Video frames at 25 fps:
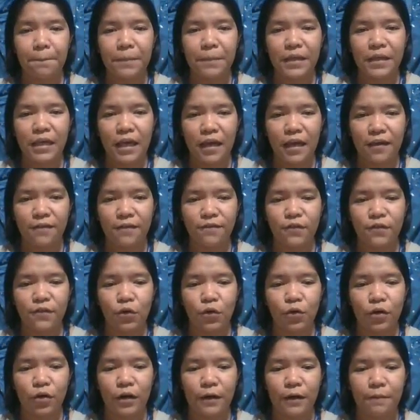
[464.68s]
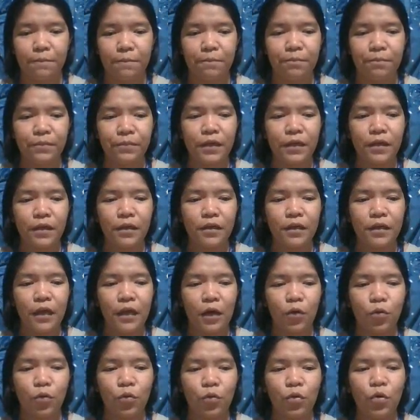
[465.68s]
behavior.
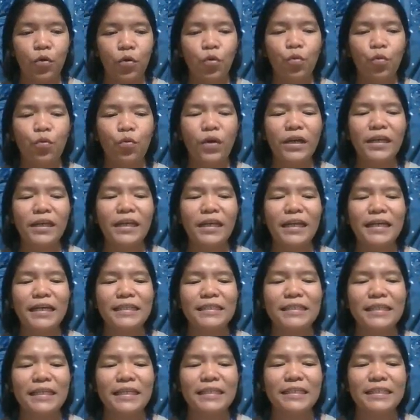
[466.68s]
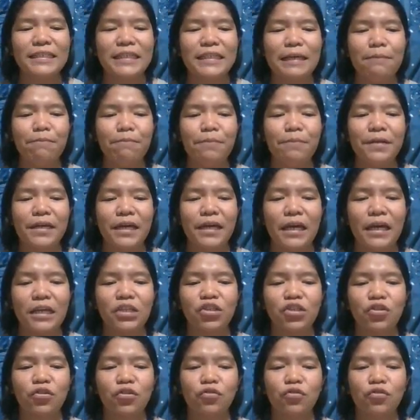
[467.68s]
Now, what is its
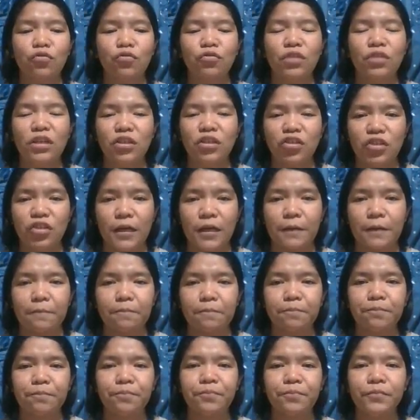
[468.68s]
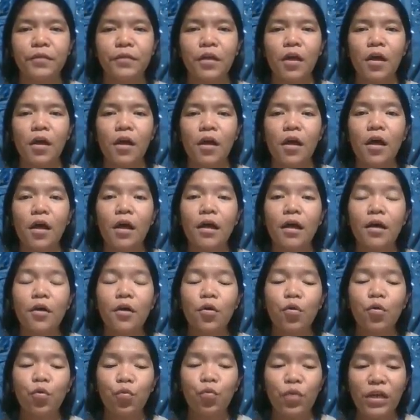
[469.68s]
implication to teaching?
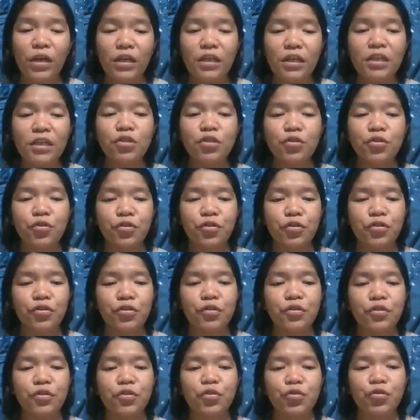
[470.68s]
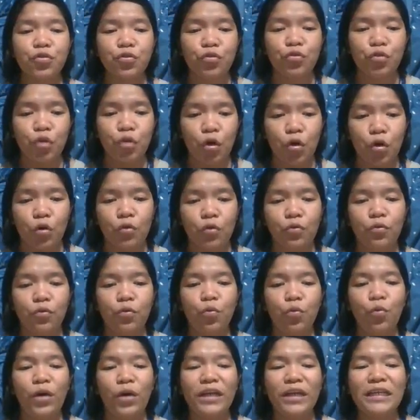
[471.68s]
We teachers should know
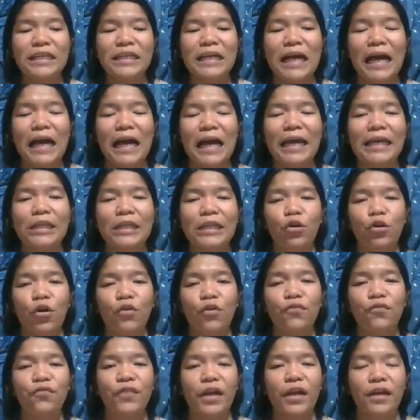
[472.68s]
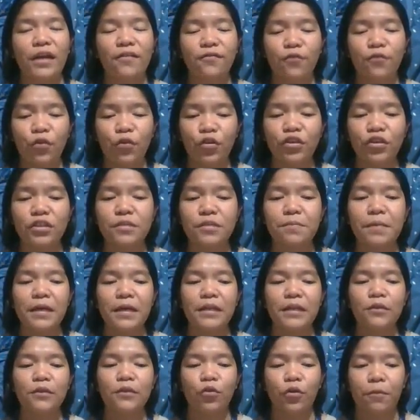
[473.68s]
what kind of
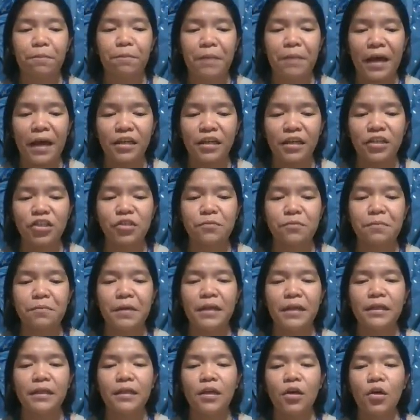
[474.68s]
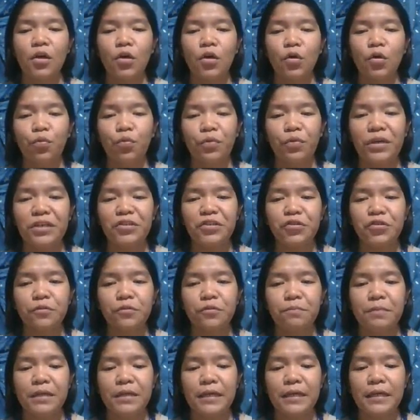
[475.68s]
reinforcement or punishment we
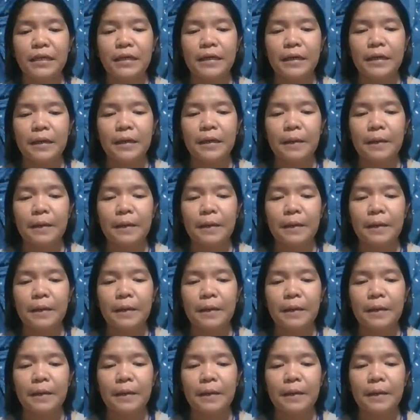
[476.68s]
should be